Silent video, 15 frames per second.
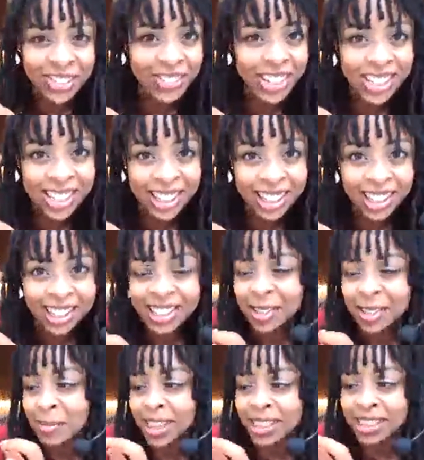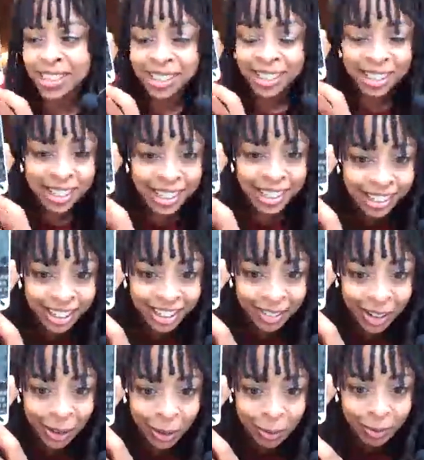because I think it's amazing. Look at my
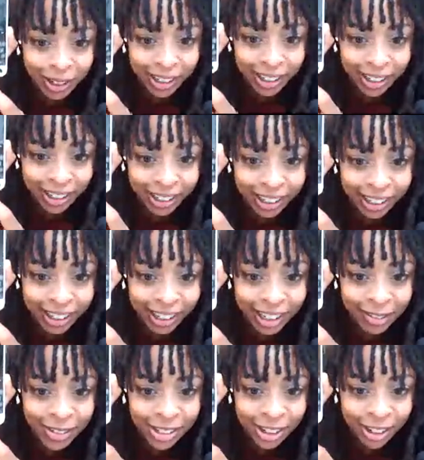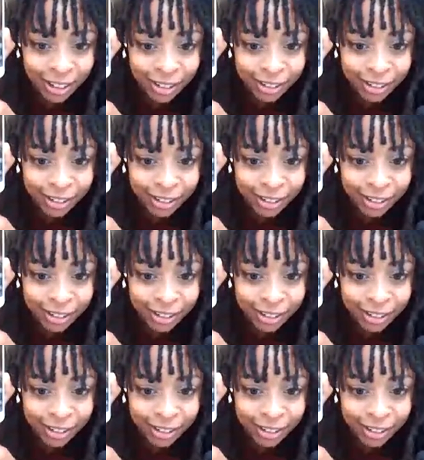home button. Like, it comes off.